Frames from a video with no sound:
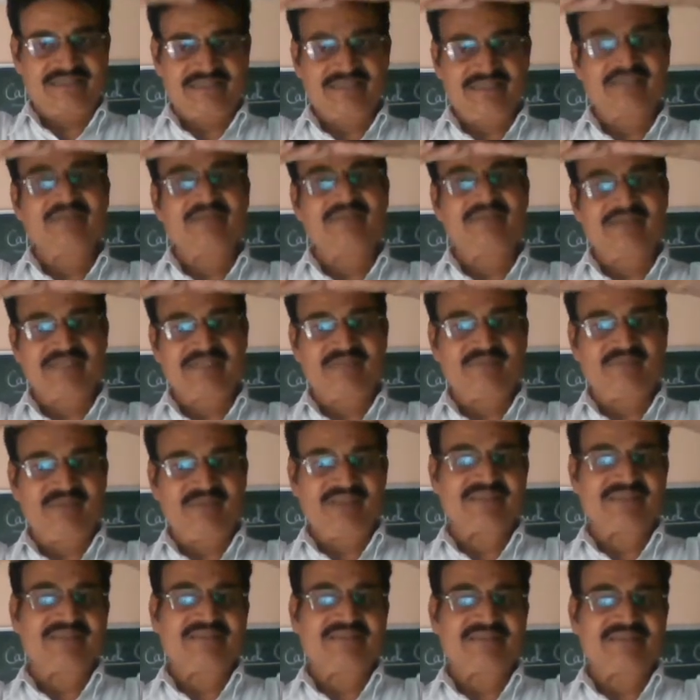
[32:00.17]
elevated
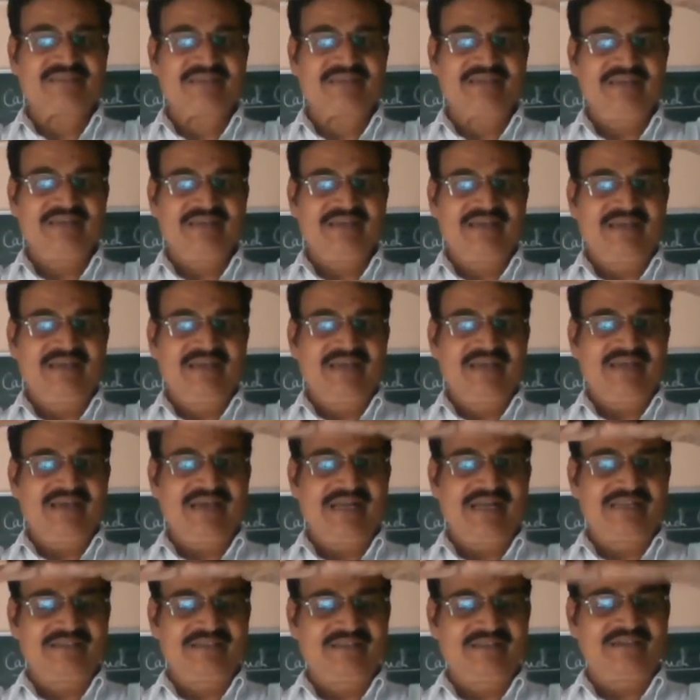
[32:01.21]
places,
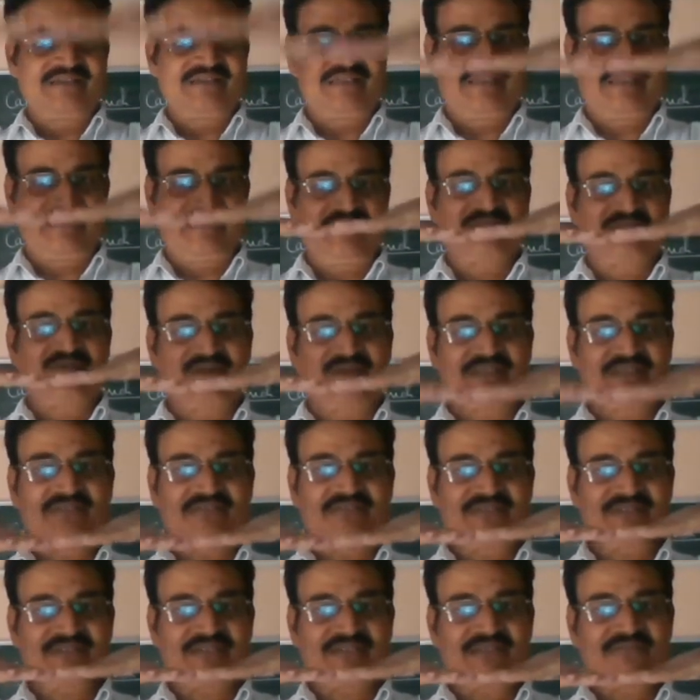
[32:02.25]
and it was the
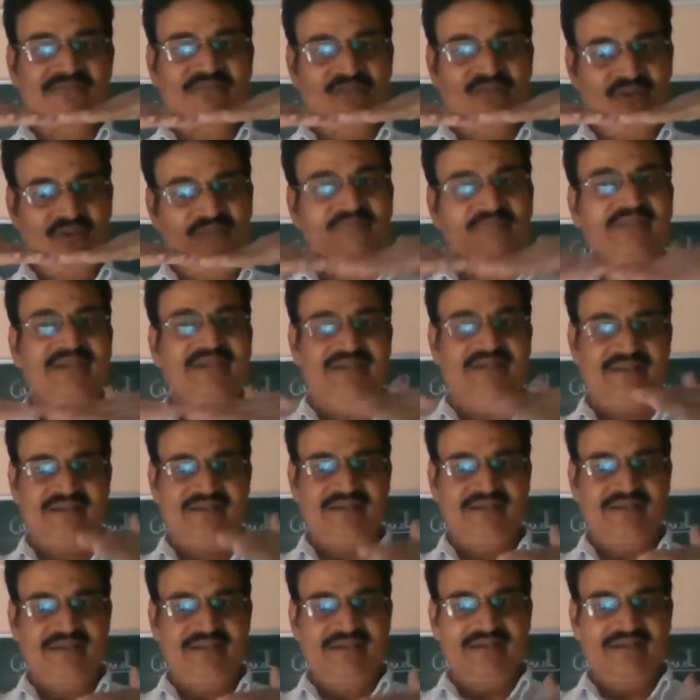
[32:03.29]
physical. From there
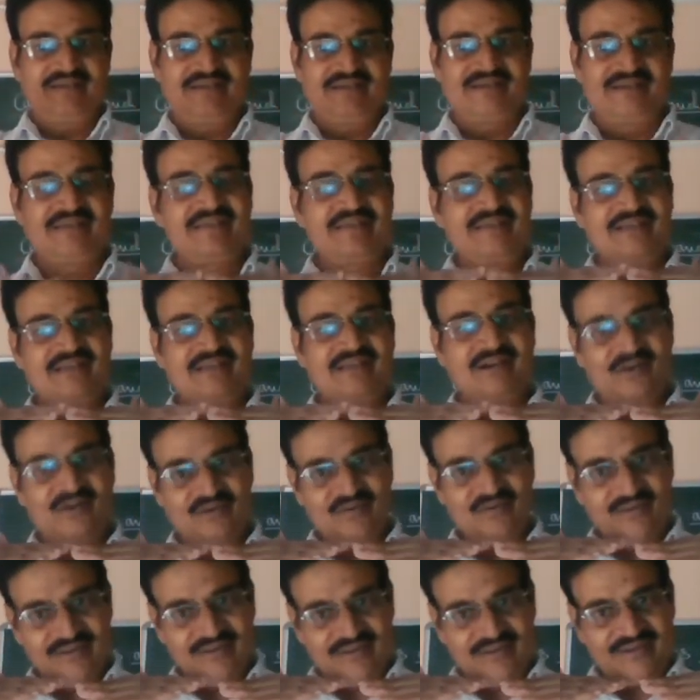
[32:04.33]
he
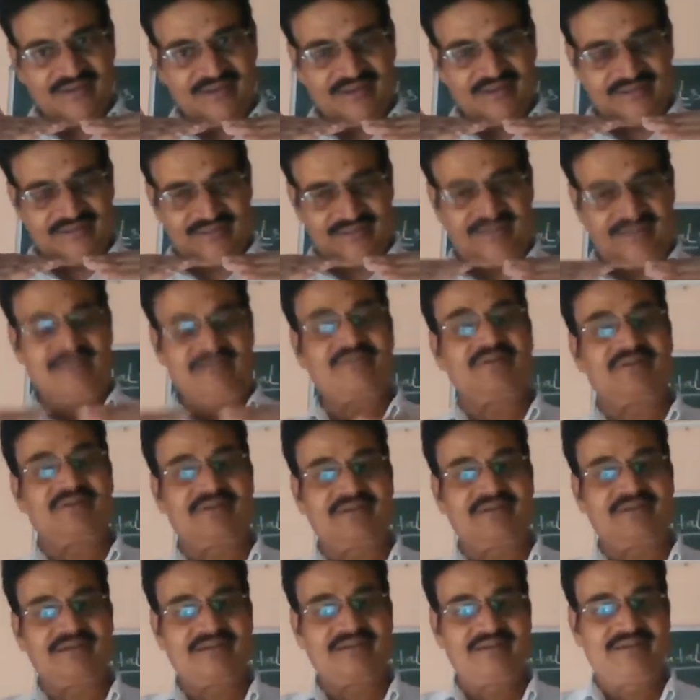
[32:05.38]
now
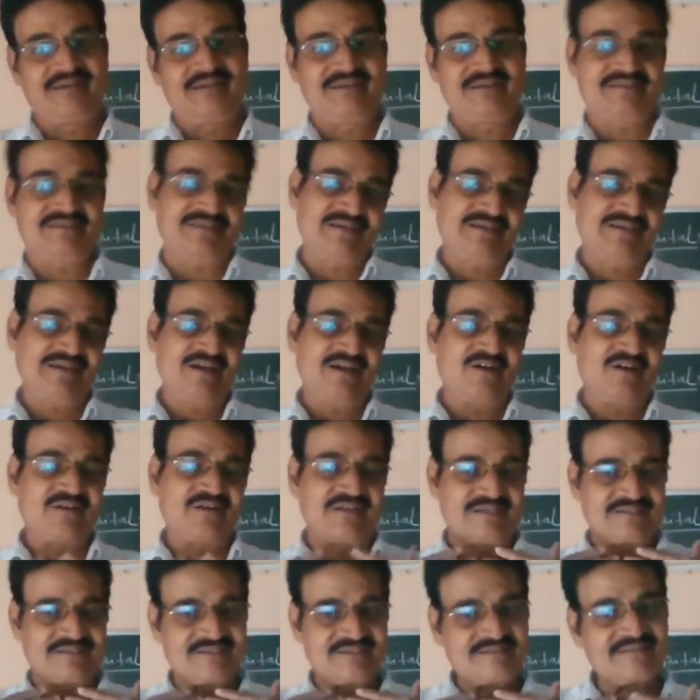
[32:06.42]
delivered his or
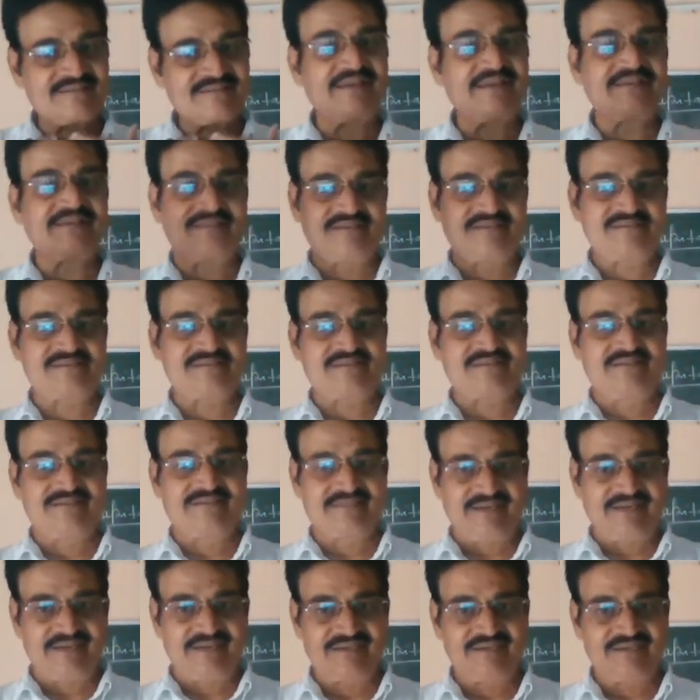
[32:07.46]
exercised his
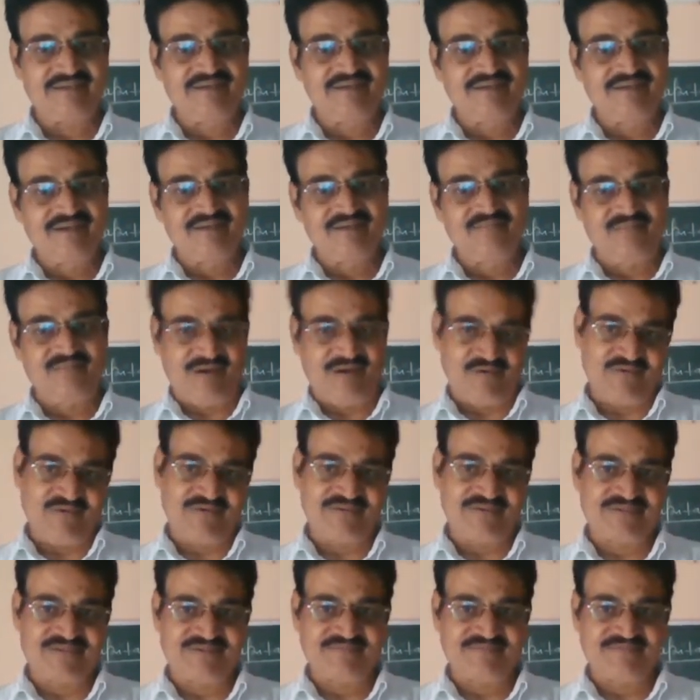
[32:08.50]
entire
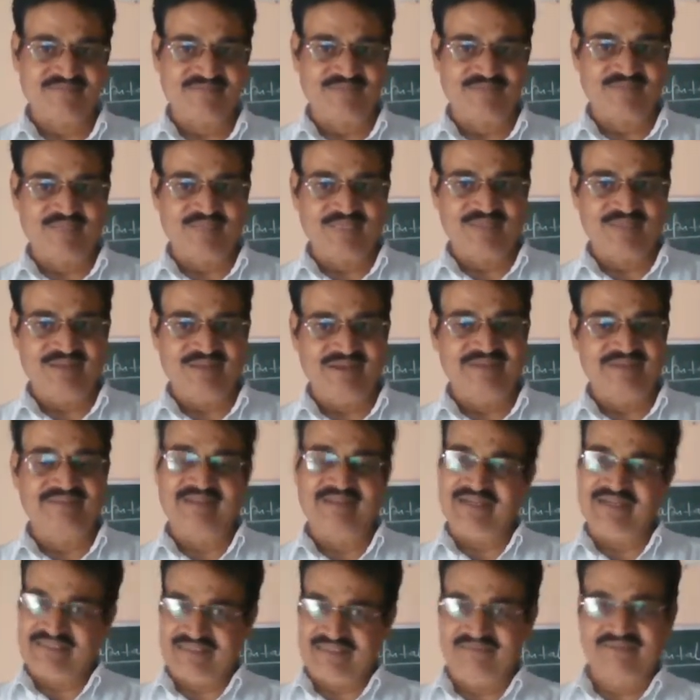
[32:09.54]
powers and the
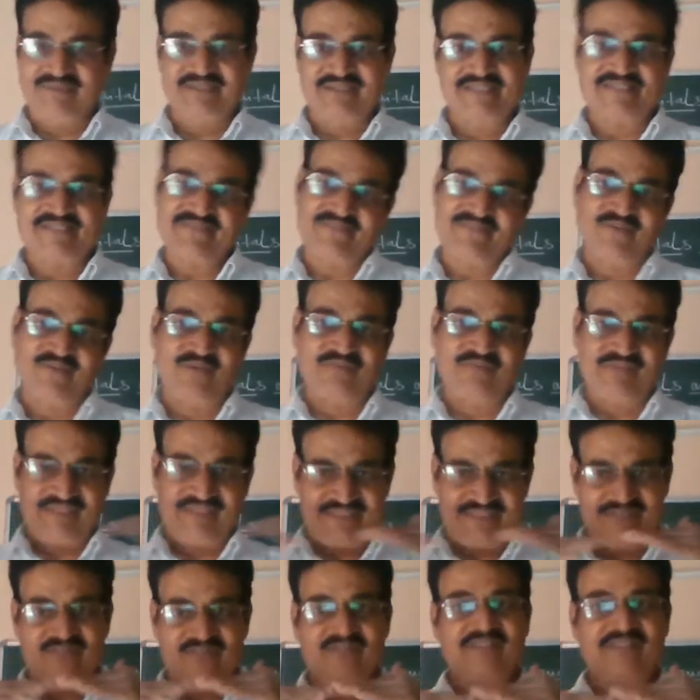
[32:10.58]
activities from
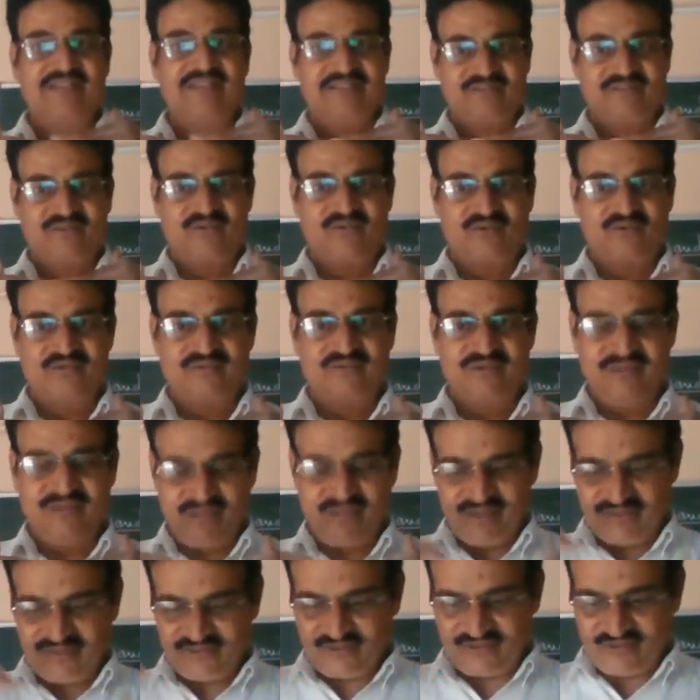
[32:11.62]
that throne.
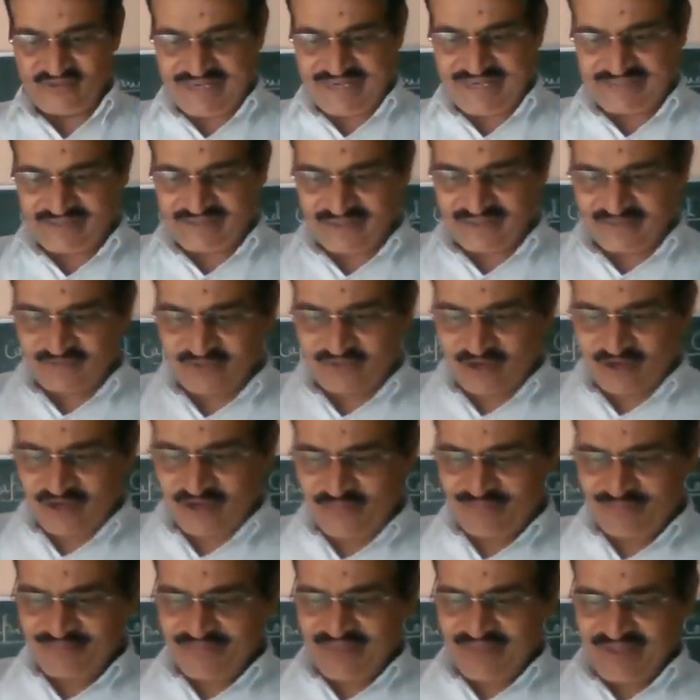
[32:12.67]
So at the
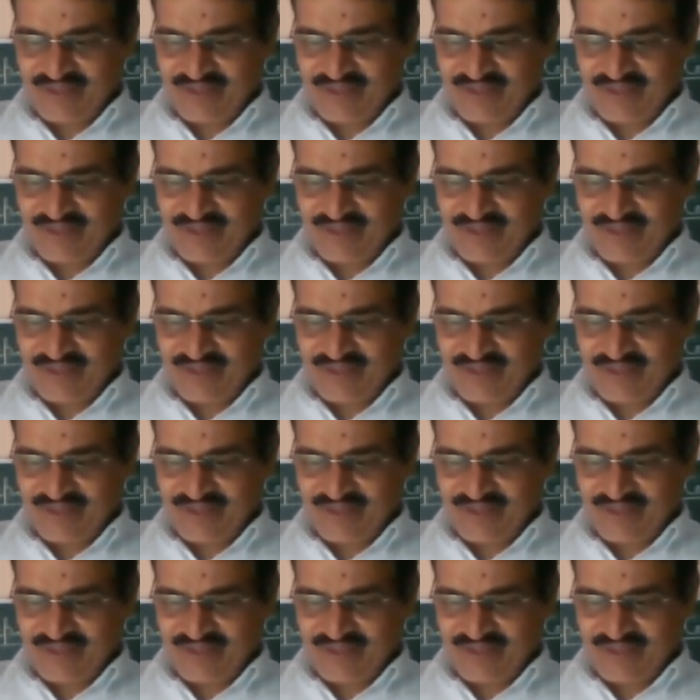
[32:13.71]
top,